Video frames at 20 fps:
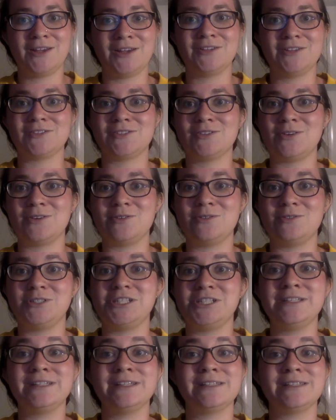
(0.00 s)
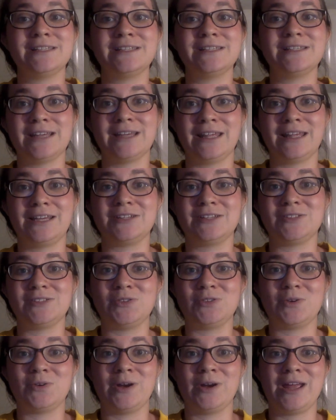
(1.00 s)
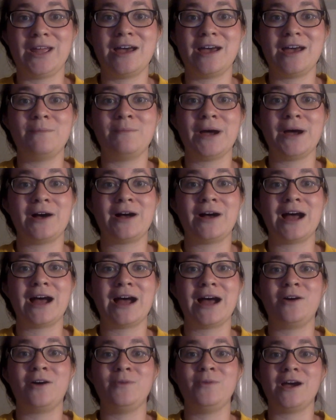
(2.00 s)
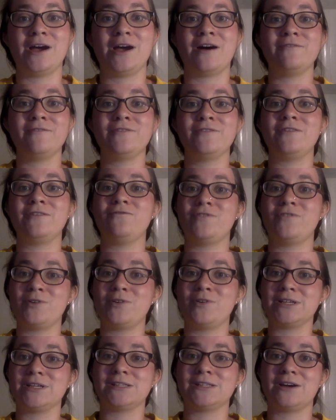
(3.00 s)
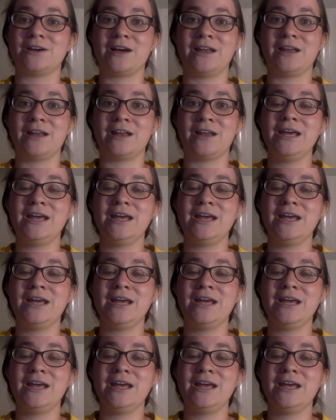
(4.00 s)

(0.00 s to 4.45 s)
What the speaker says: So Jesus is telling a story about how we often focus on